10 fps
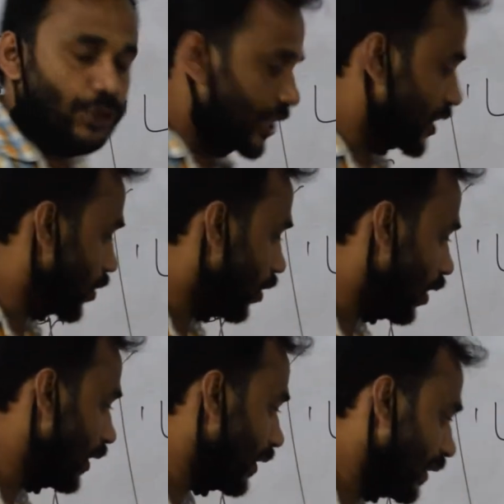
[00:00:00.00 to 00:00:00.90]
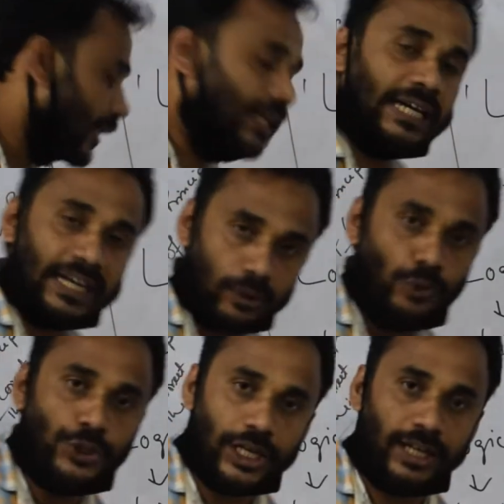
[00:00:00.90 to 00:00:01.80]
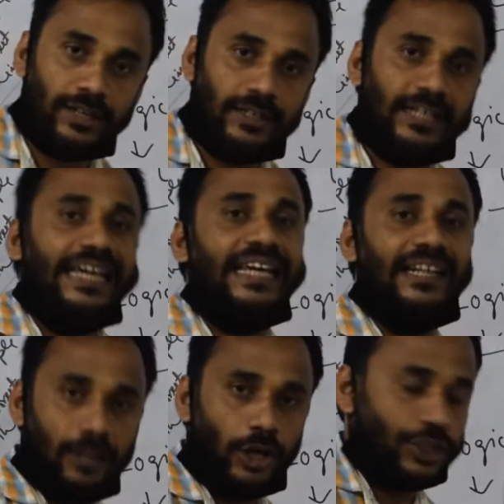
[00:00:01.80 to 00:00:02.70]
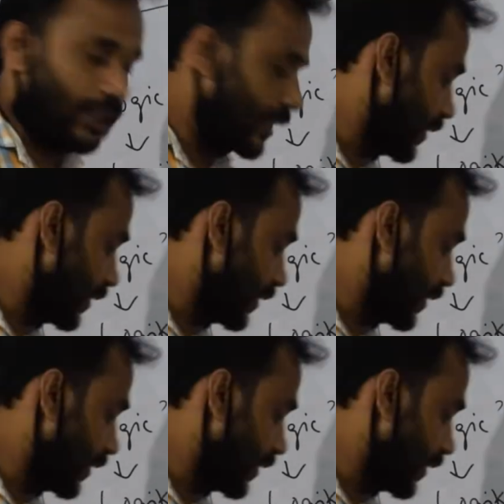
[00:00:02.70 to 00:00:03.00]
is called conclusion in logic.